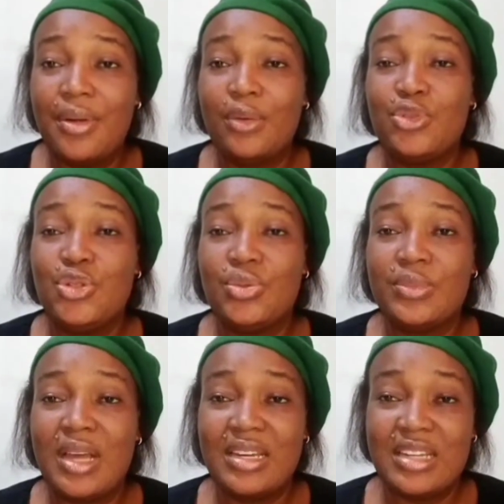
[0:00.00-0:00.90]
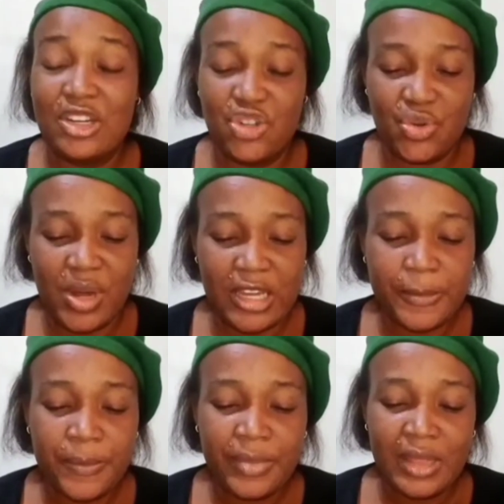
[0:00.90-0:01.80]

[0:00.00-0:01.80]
around you and they're trying